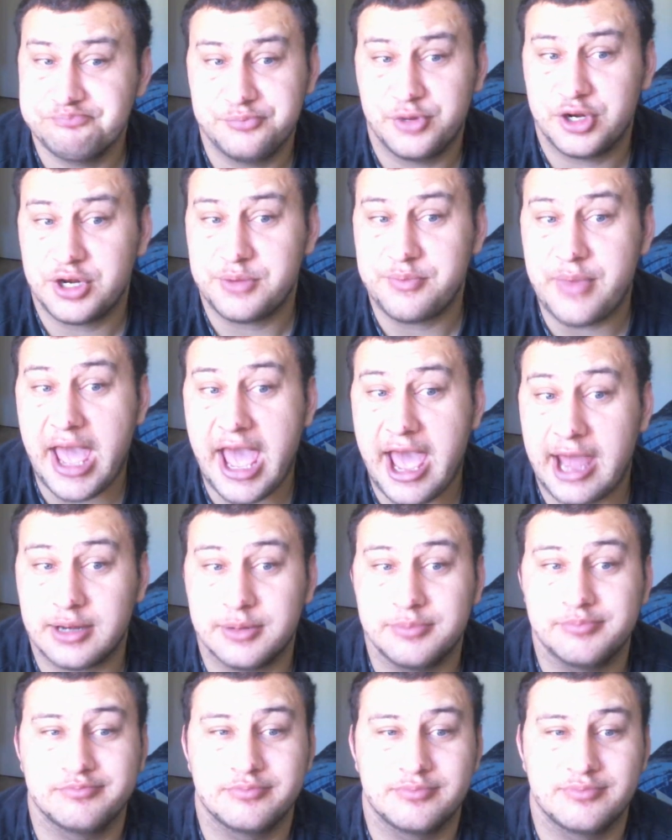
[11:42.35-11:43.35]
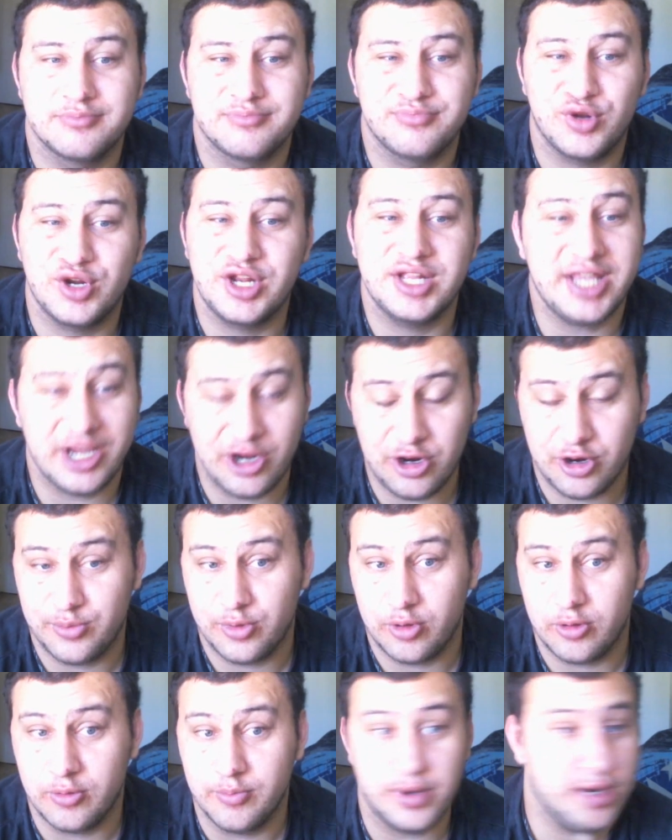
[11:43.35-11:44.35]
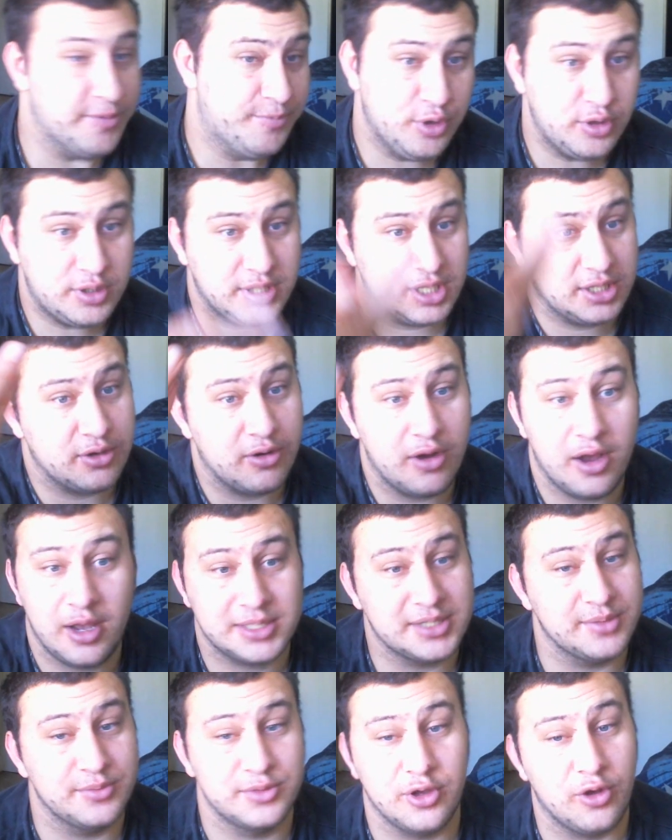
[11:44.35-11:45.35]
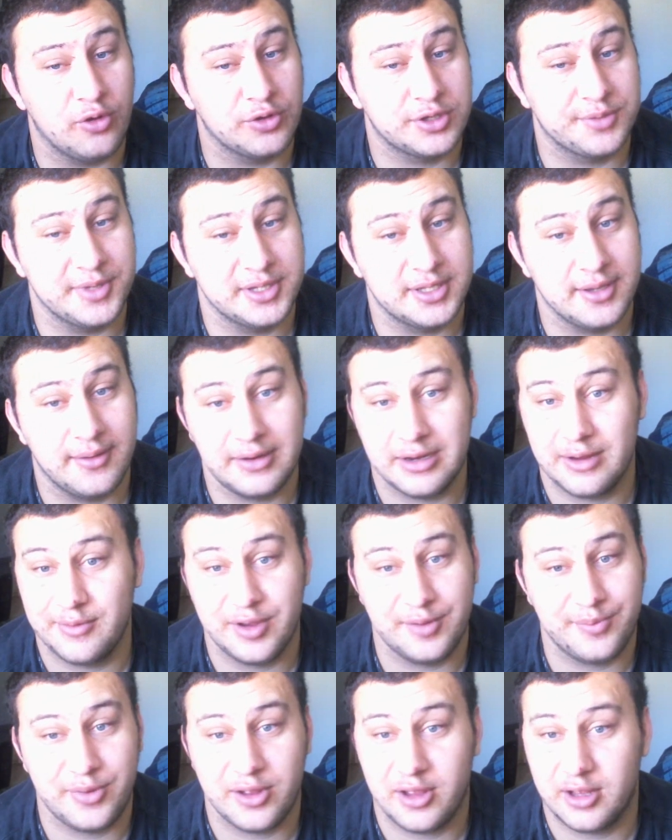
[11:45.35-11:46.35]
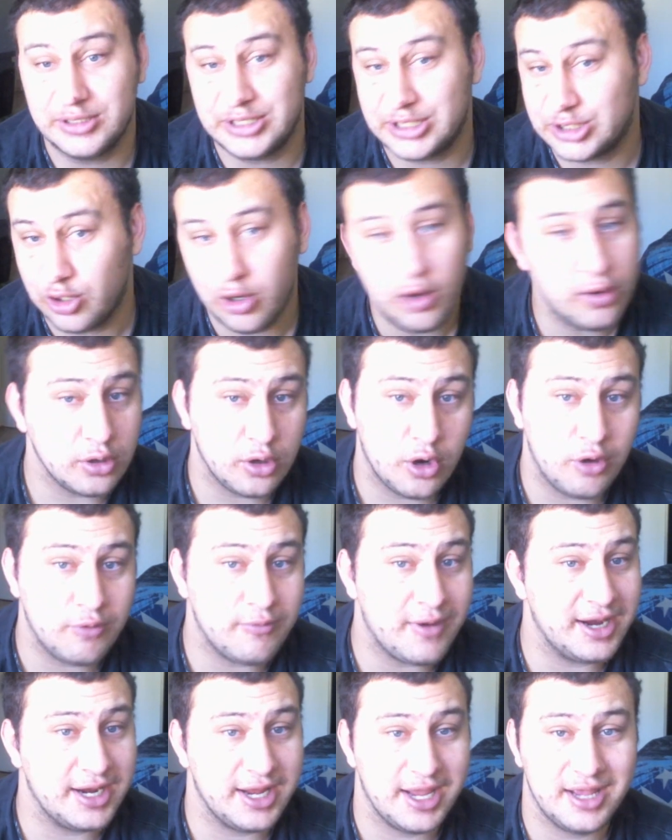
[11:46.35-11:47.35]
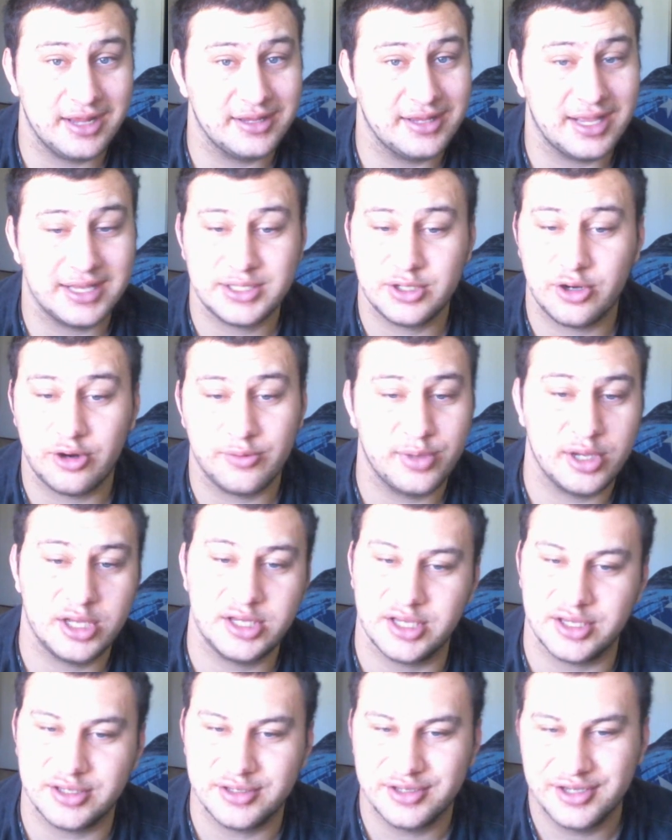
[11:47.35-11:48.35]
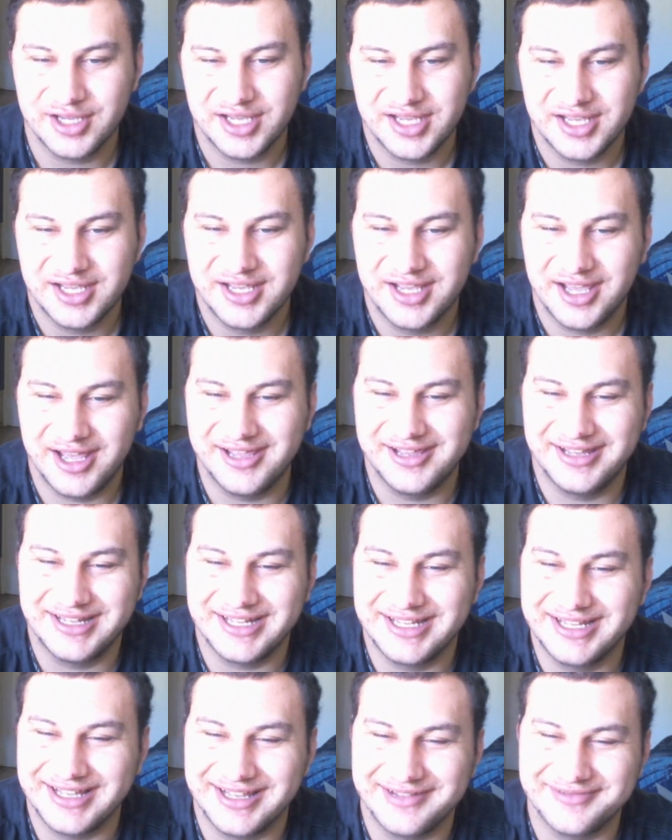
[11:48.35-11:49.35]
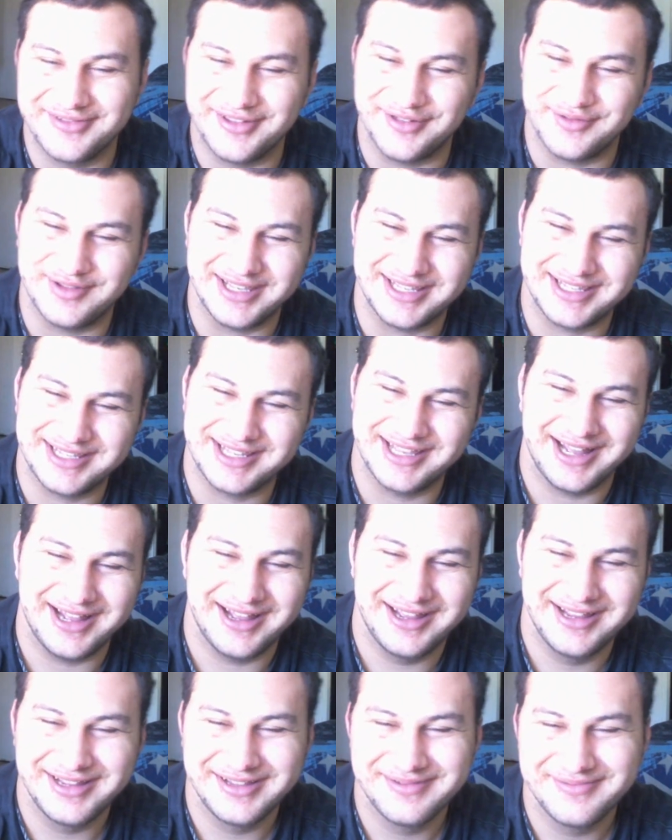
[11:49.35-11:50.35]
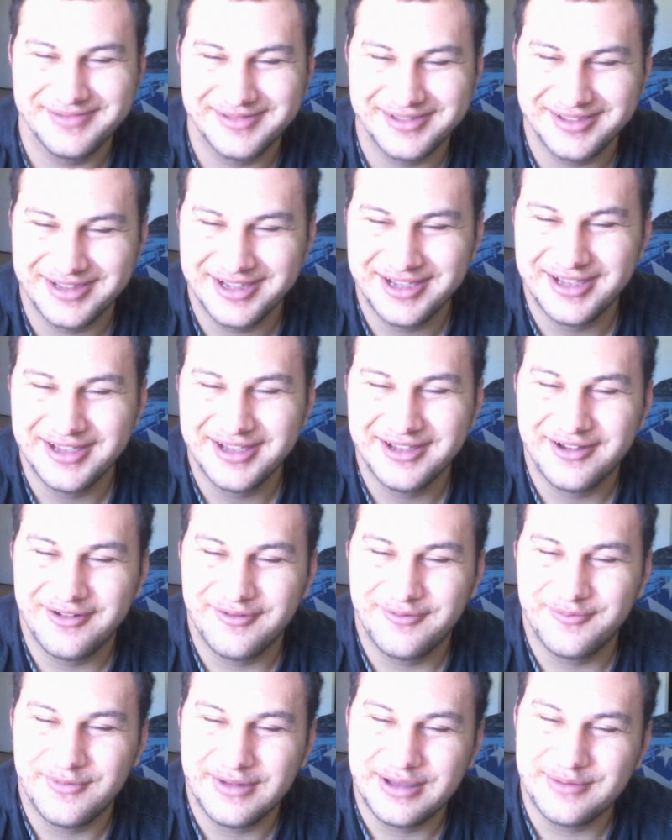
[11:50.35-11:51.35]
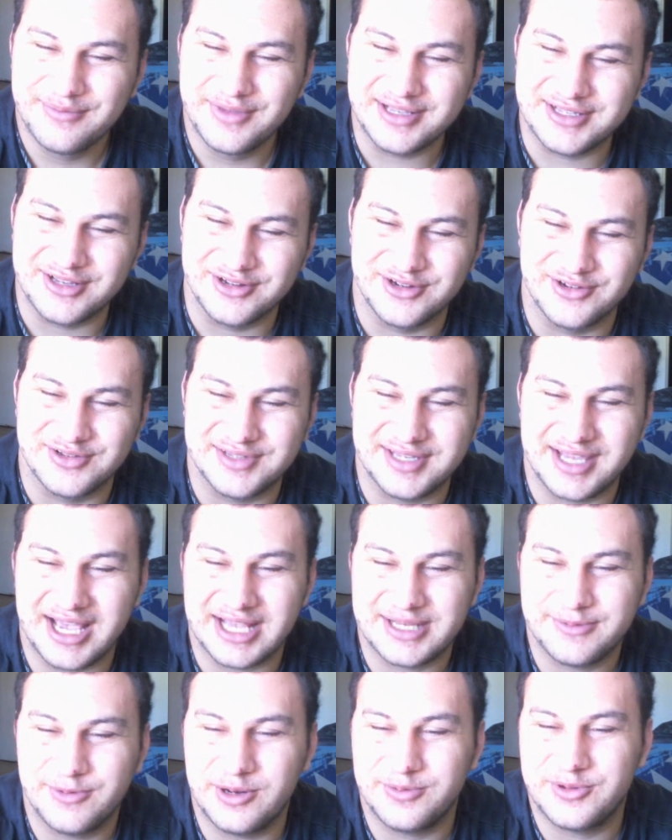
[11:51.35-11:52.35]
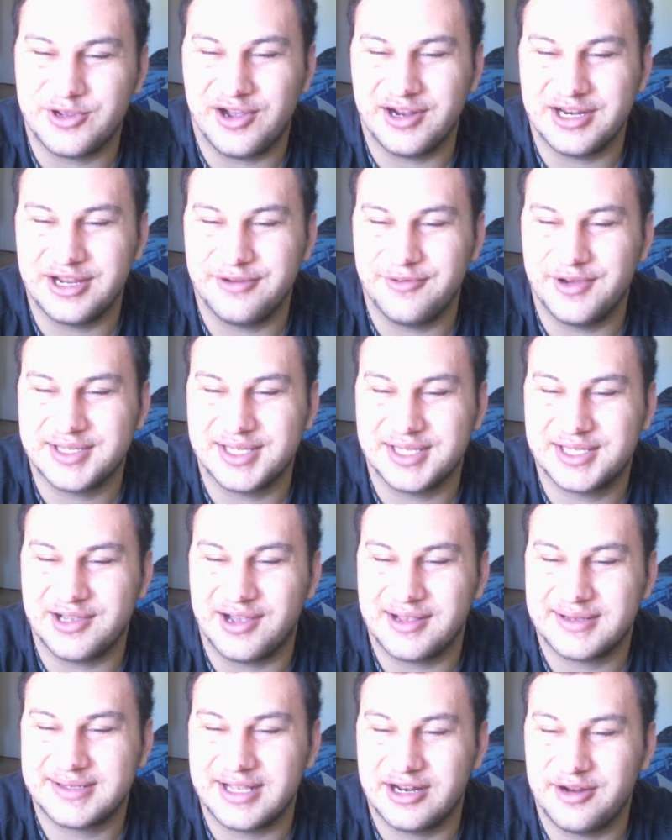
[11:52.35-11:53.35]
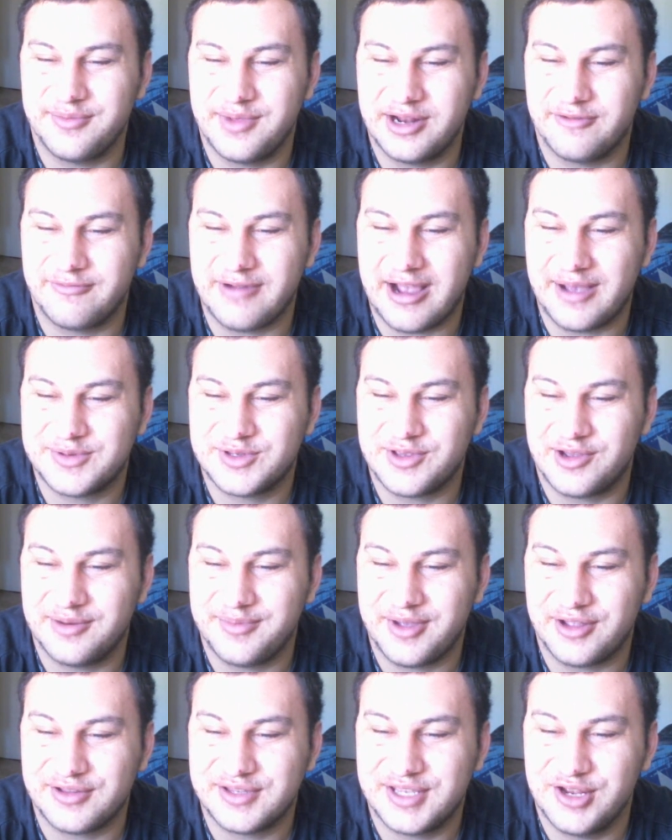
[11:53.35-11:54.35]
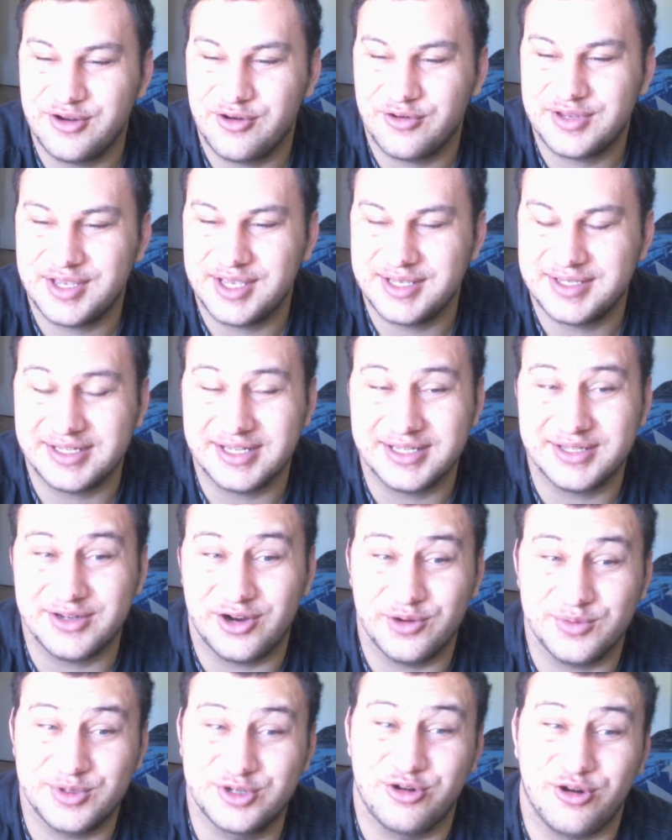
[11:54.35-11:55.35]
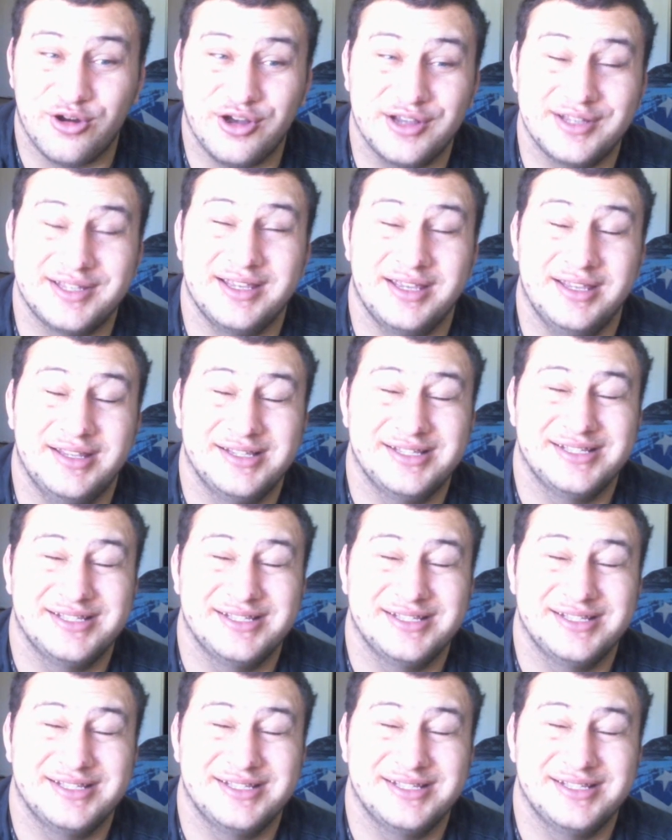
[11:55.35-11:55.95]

Pretty bad. Pretty terrible. But if you think they're awesome, the ultimate WWE apologist, go right ahead. That's your opinion. Love this guy. Mr. Juicy asks, what if Kanye West and Scott Steiner made a rap song about Tito Ortiz and his arms crossing?